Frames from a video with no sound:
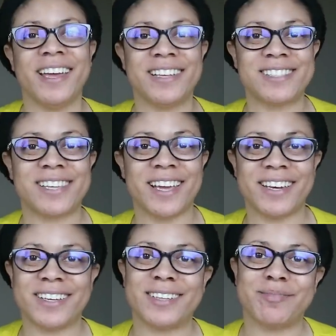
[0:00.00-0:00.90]
It's
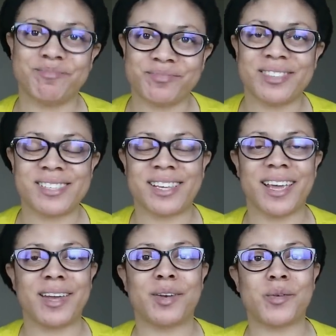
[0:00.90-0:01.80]
kind of
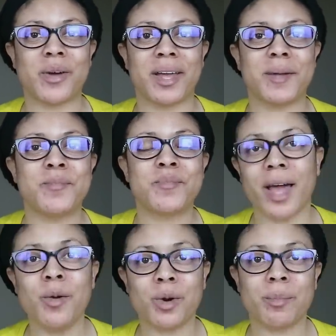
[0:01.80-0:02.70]
sad in a way.
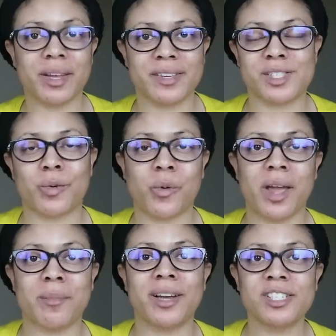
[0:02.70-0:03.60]
I don't want to make this a
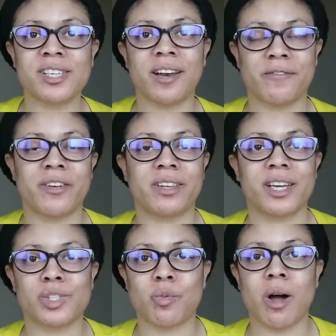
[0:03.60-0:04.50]
rant, but I just kind of feel
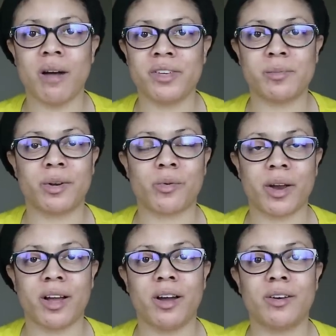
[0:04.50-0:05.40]
like Suave has been
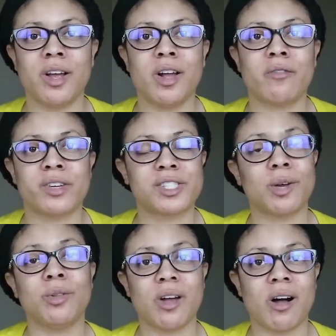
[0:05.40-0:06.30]
around for
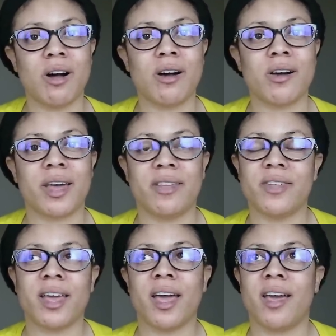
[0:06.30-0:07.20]
so long and
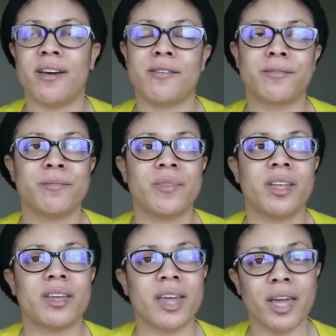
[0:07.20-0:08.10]
they have
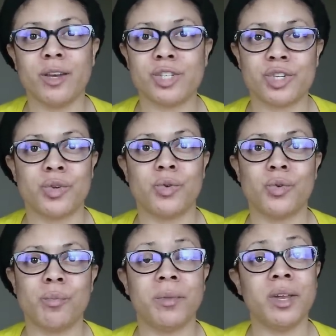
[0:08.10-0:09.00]
catered
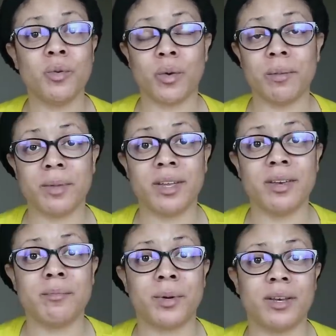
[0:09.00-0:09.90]
to many
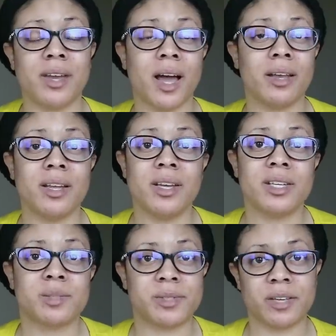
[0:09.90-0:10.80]
women, but not
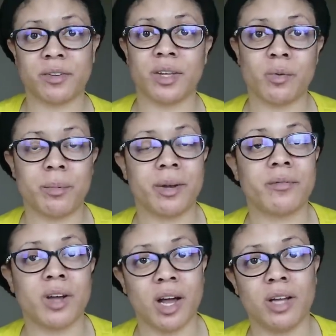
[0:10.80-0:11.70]
specifically women
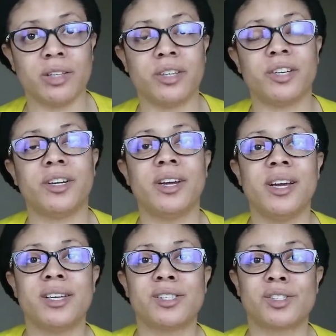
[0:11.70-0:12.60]
of color.
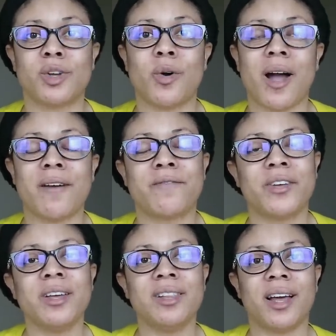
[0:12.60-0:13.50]
So I
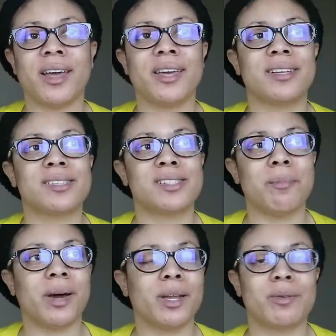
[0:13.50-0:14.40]
feel like
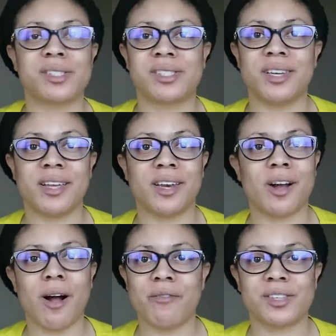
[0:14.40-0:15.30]
somebody was sitting in an
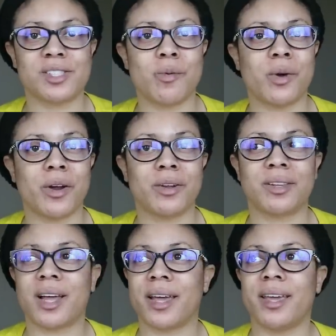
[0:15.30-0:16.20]
office somewhere
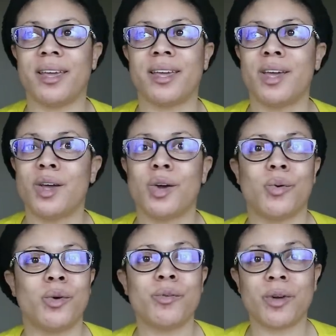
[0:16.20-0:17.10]
like,
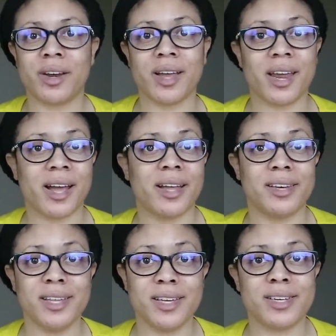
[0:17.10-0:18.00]
we're running out of
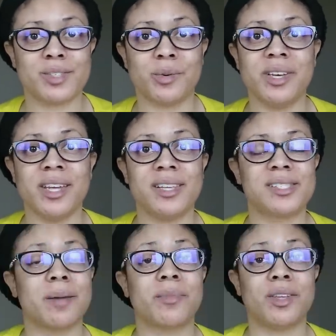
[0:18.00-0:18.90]
ideas. We need
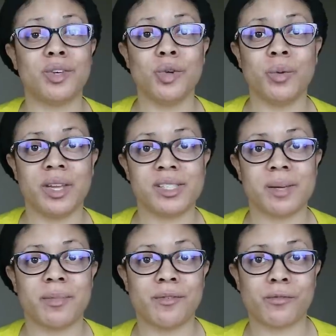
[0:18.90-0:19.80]
something new. We need
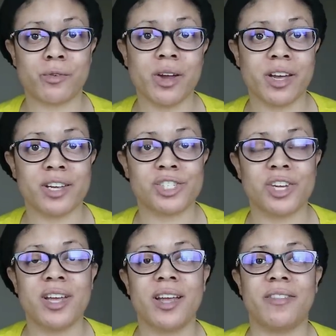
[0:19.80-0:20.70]
something fresh
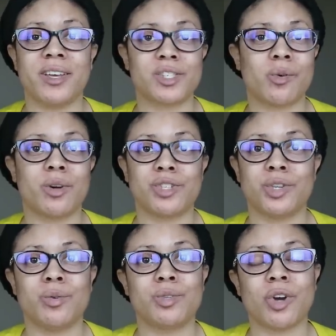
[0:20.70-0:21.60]
that's going
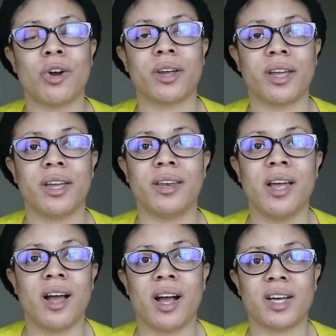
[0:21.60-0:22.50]
to target
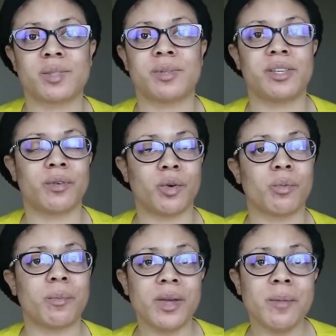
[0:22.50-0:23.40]
a specific group
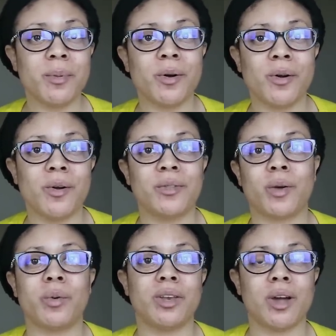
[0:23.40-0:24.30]
of people
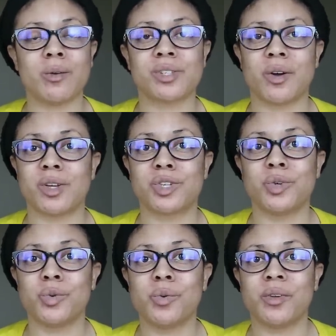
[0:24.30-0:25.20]
that we know is going
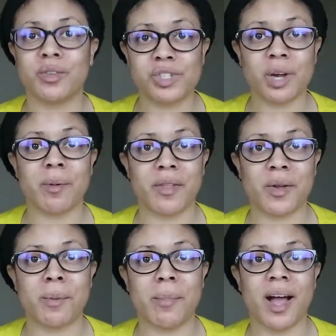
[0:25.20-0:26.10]
to jump out
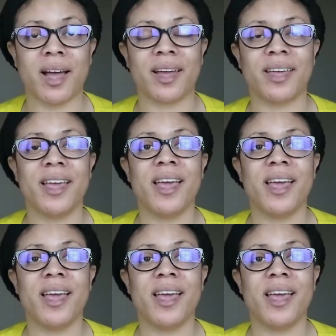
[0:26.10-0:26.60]
there and buy.